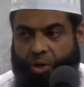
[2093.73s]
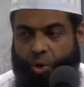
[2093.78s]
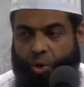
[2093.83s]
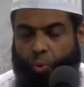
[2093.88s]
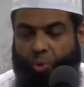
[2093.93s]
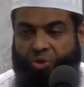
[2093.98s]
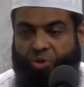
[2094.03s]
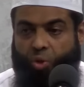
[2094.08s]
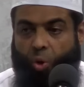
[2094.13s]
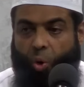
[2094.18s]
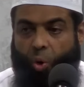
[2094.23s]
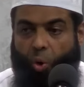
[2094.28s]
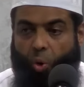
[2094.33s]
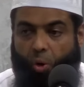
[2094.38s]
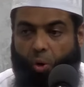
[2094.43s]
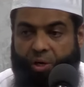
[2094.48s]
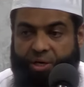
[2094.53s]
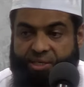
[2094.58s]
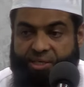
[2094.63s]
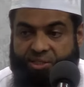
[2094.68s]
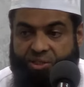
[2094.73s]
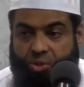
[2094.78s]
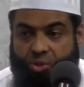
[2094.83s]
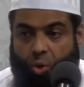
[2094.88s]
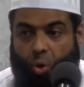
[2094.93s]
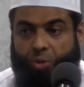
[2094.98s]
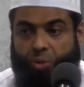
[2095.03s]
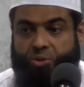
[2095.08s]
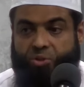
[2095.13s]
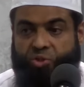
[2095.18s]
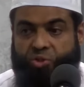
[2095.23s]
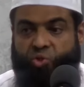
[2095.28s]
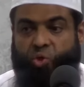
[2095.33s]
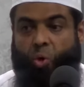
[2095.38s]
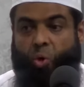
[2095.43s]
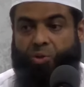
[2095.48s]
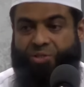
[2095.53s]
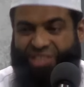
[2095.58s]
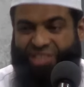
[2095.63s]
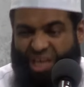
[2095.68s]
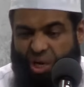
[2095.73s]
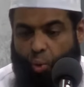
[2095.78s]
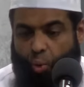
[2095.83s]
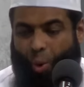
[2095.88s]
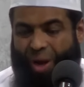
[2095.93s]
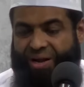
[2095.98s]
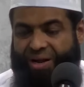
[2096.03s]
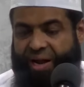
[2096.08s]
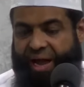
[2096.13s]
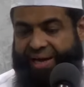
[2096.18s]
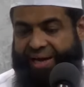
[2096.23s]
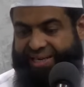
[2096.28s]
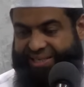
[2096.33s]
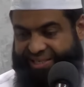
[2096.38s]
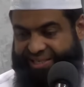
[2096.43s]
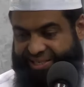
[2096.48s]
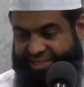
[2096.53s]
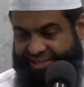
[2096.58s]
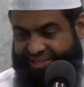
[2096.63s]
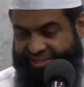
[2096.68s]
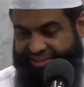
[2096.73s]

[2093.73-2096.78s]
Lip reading: with all his consorts in one night.